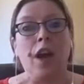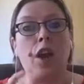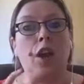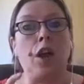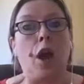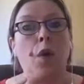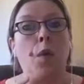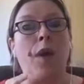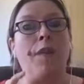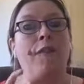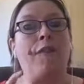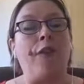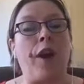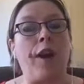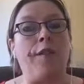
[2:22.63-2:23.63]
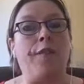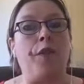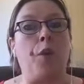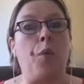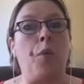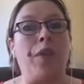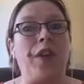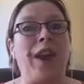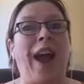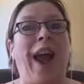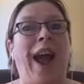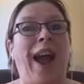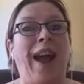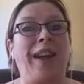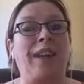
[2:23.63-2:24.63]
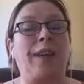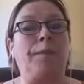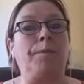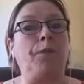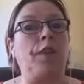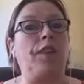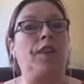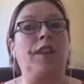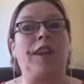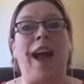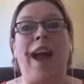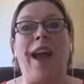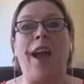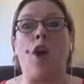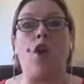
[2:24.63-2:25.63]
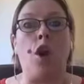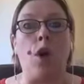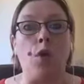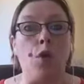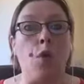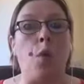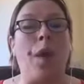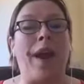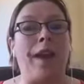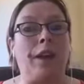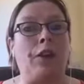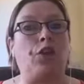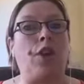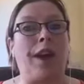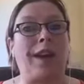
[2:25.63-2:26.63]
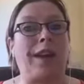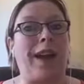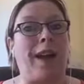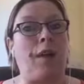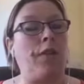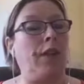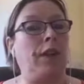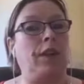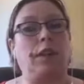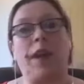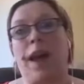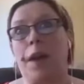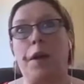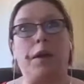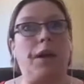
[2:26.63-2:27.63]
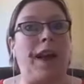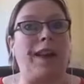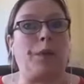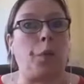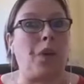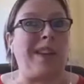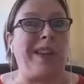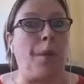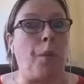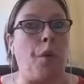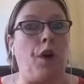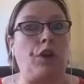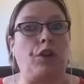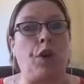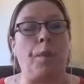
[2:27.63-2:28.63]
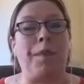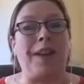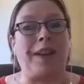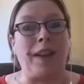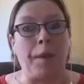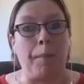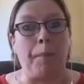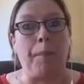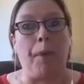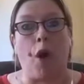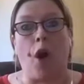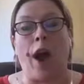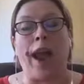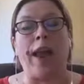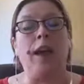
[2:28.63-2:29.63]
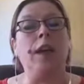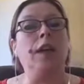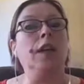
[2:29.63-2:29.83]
go in front of them with an ad that says, hey, I know you went and checked out this XYZ workshop. You didn't buy.